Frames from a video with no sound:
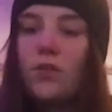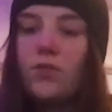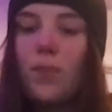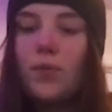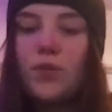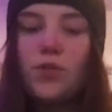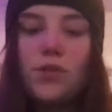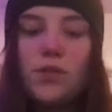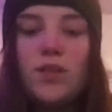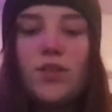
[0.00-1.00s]
take those
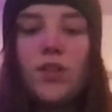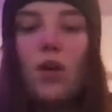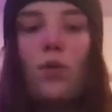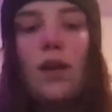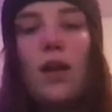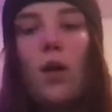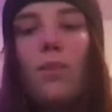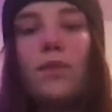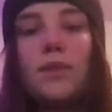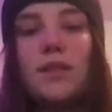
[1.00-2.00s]
opportunities, so
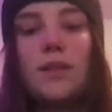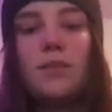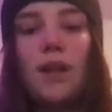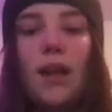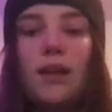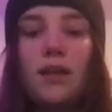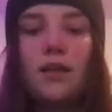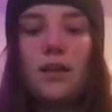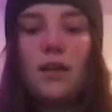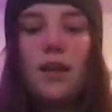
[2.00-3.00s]
it almost seemed
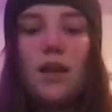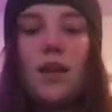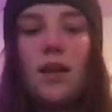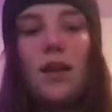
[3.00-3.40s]
like